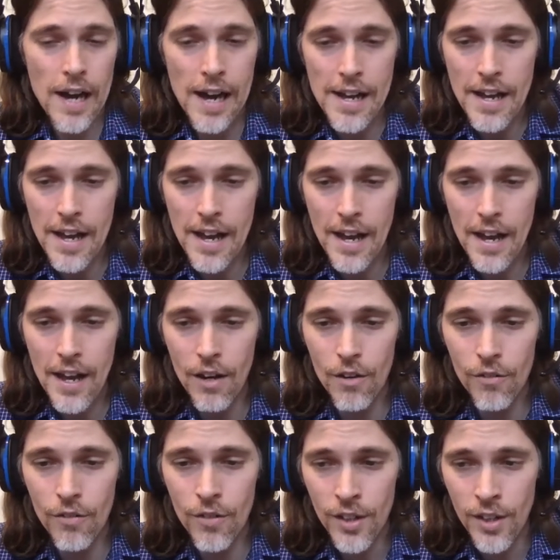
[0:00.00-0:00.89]

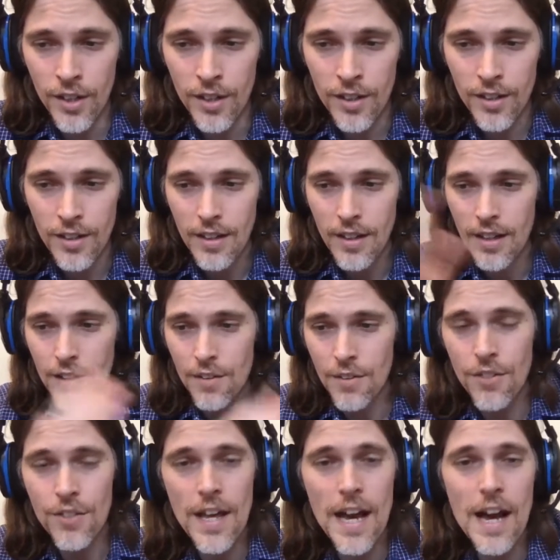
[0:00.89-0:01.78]
have a
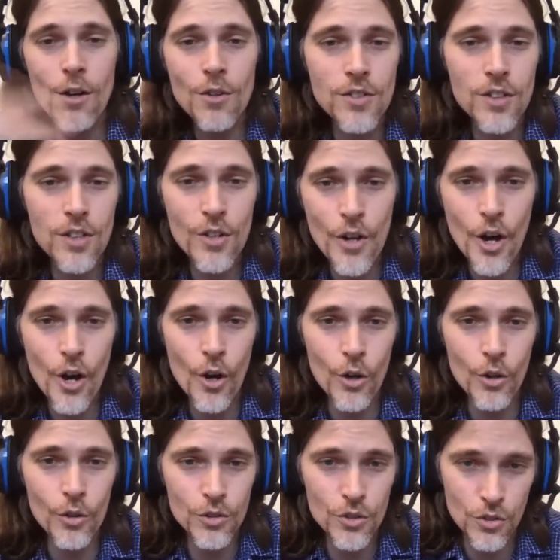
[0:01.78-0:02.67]
thousand
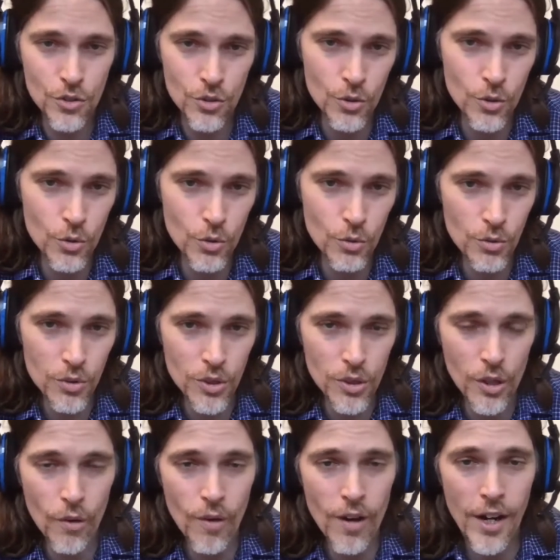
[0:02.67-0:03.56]
no's to, you
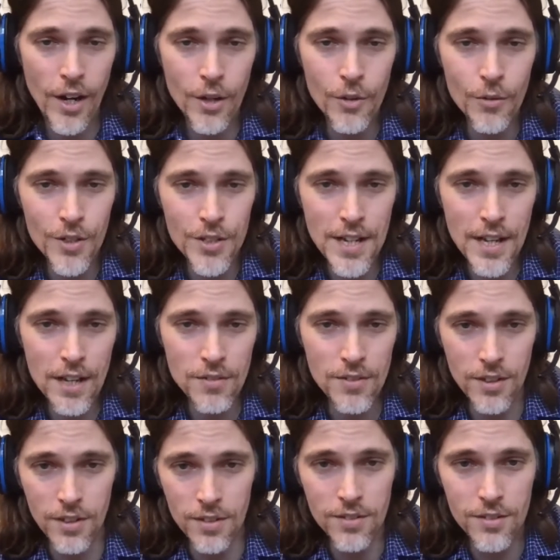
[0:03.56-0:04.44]
know, a hundred
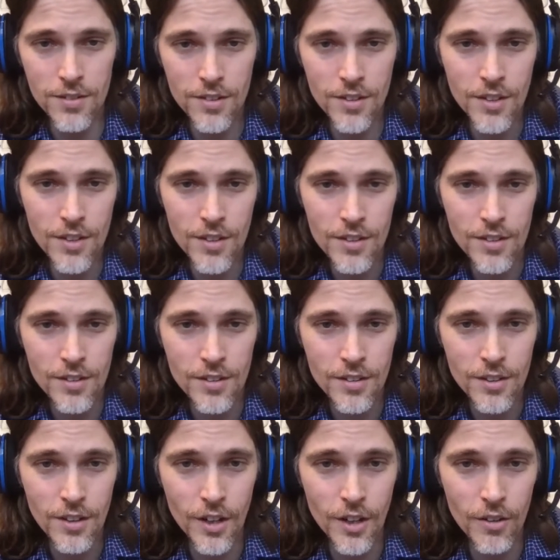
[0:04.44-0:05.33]
yeses,
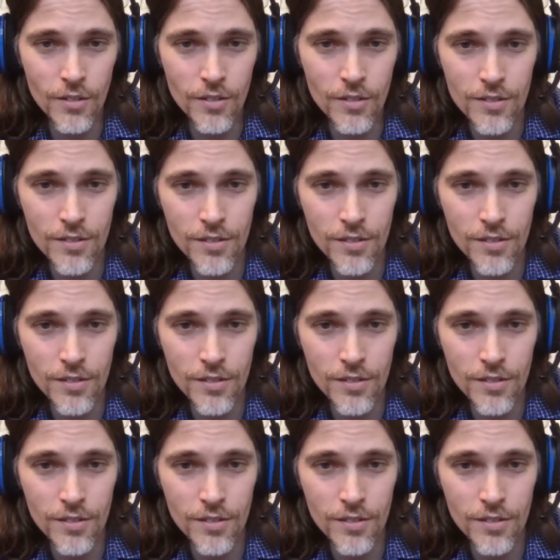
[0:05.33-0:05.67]
you know,